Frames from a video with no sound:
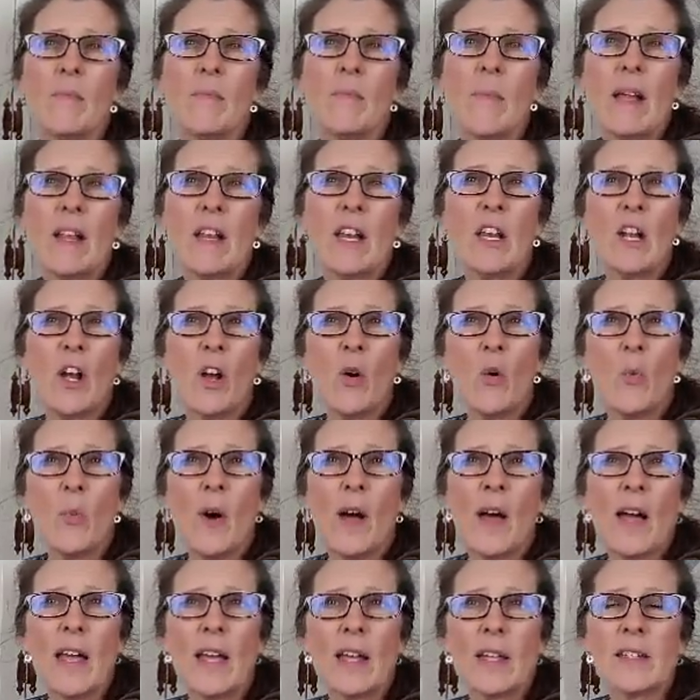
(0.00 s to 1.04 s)
made it all
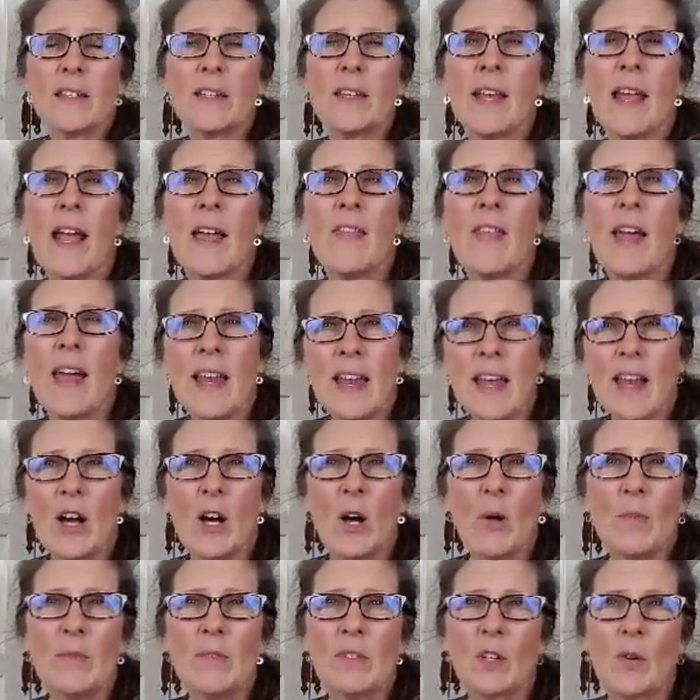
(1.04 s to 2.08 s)
white, and that
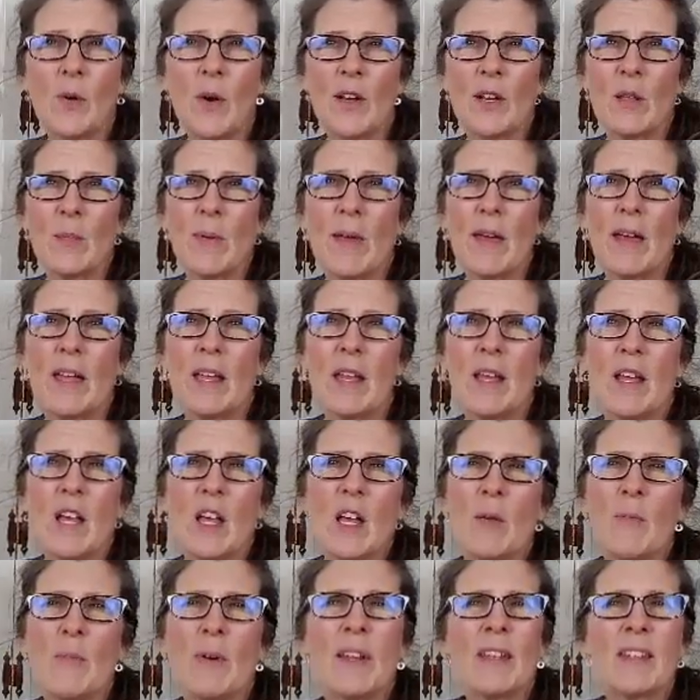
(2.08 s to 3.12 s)
helped quite a bit,
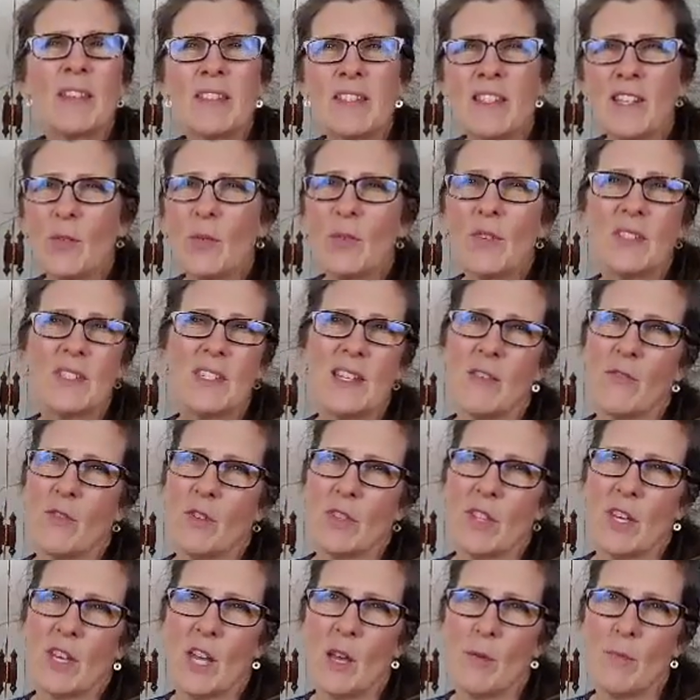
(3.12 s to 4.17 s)
but it still was never
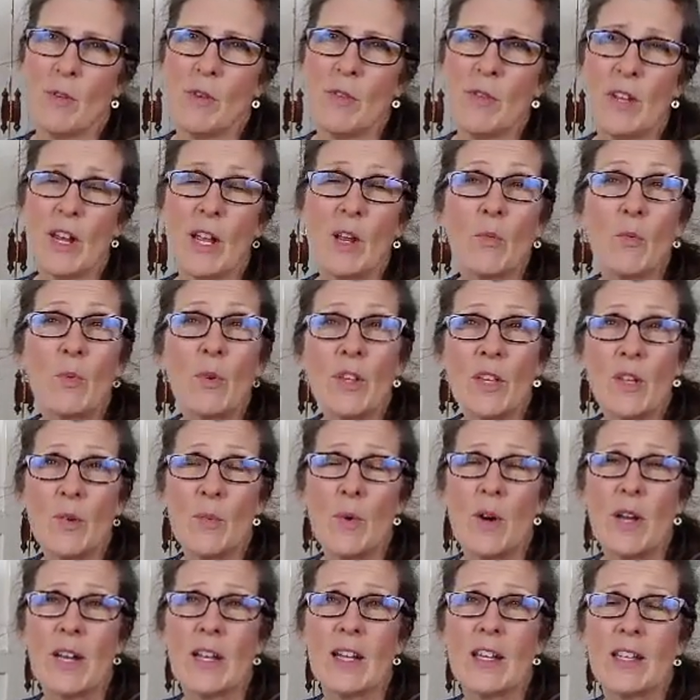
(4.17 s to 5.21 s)
the cupboard that I really
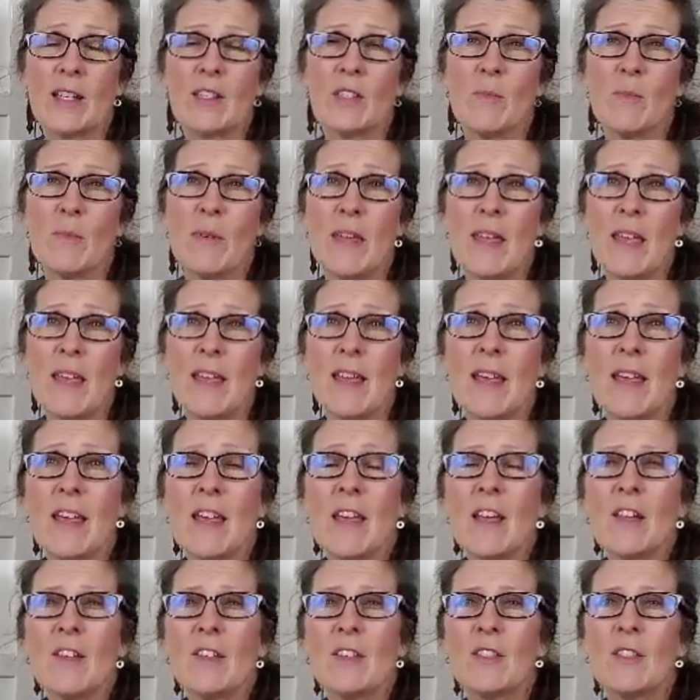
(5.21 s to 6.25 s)
wanted it to be.
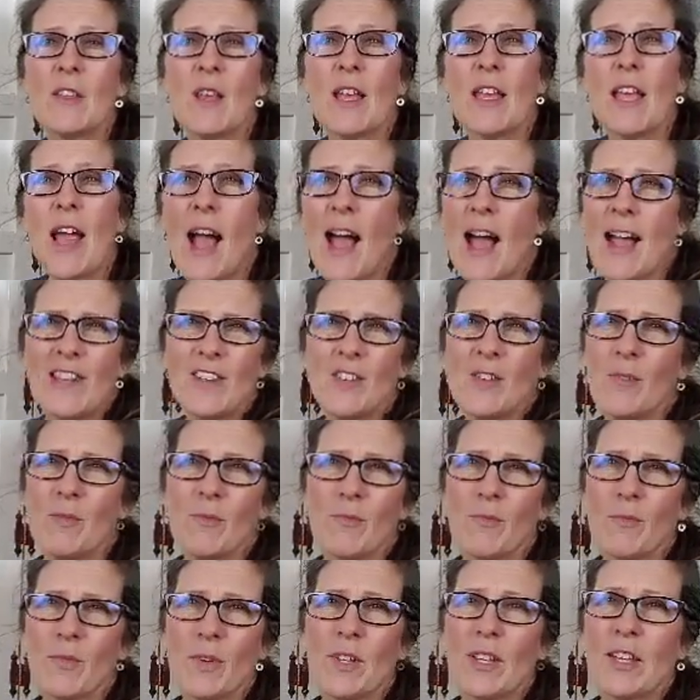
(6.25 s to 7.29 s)
I don't
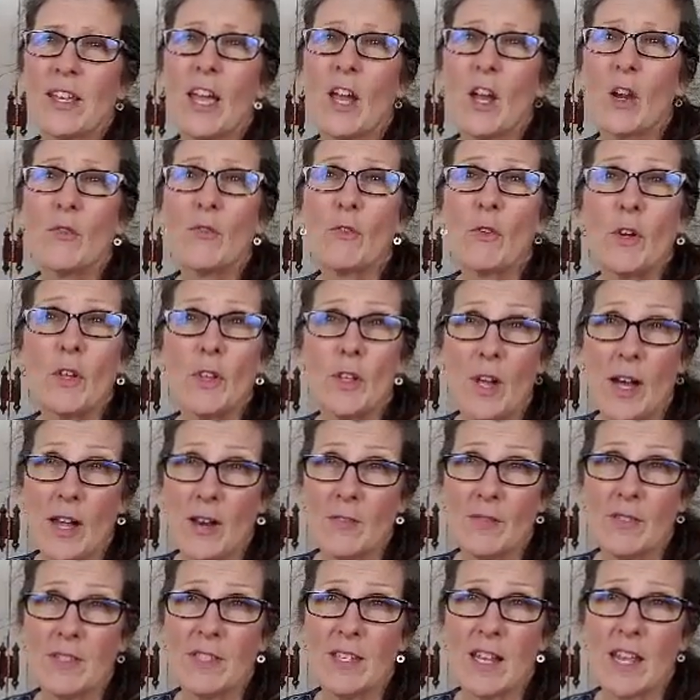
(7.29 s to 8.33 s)
really care for a lot
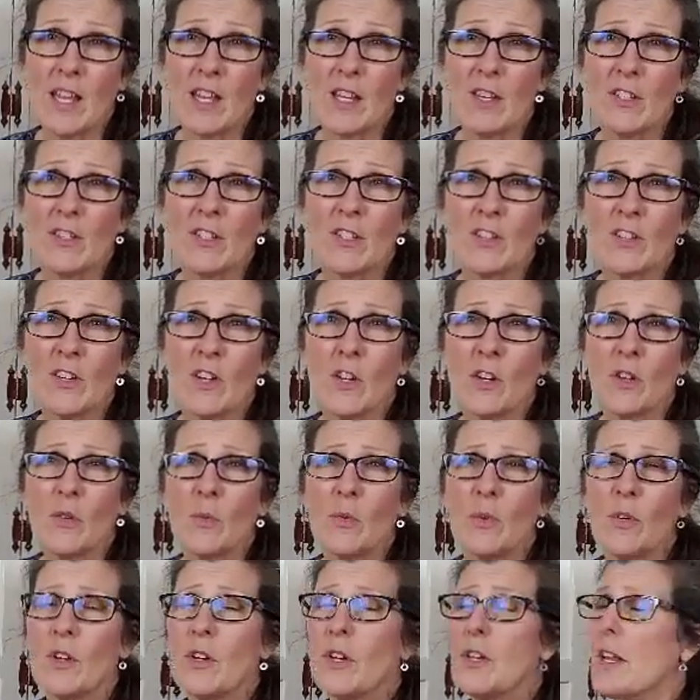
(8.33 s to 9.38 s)
of stained dark
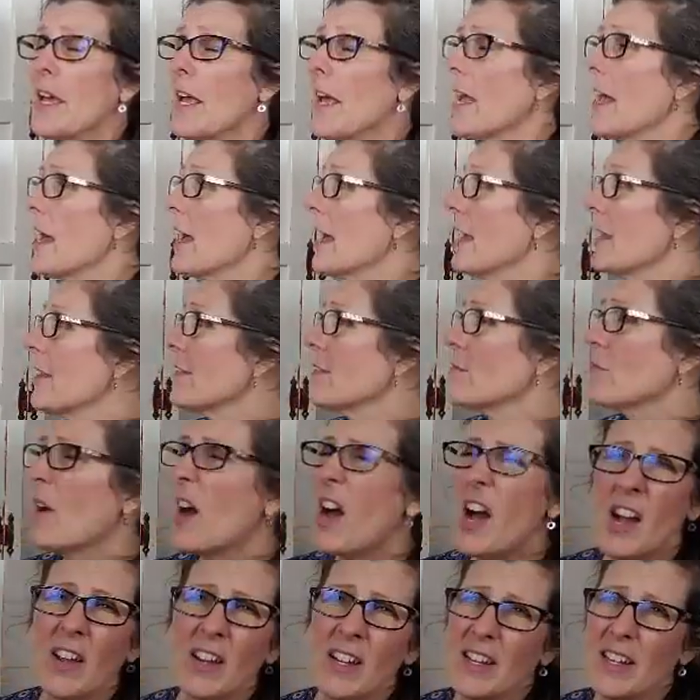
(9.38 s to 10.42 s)
wood, and
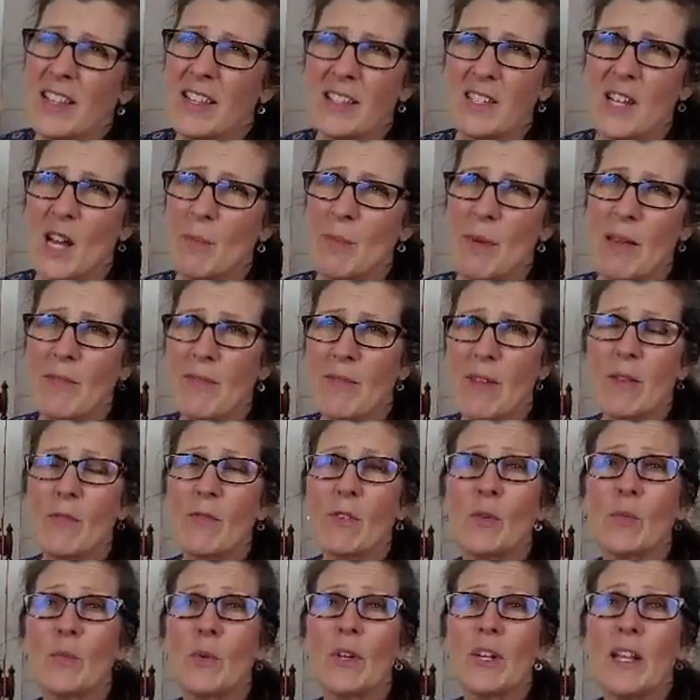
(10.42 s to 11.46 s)
mahogany is not my
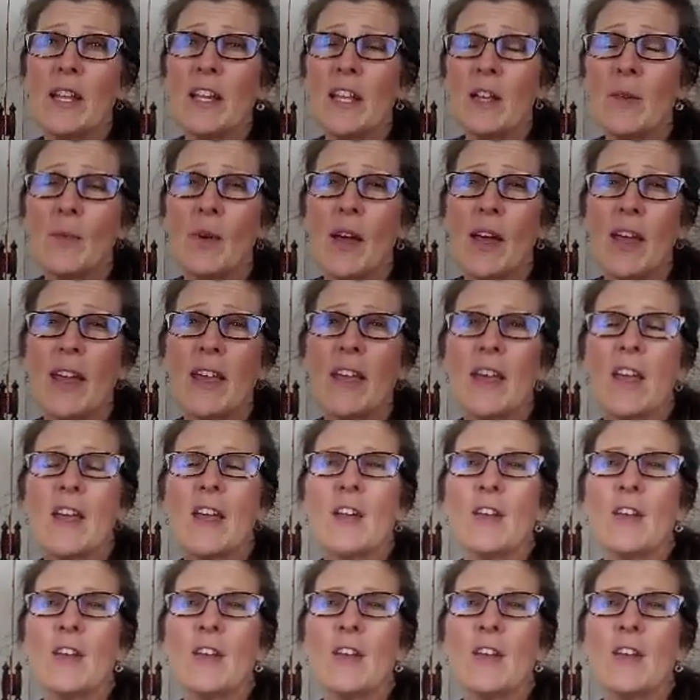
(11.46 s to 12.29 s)
favorite wood anyway.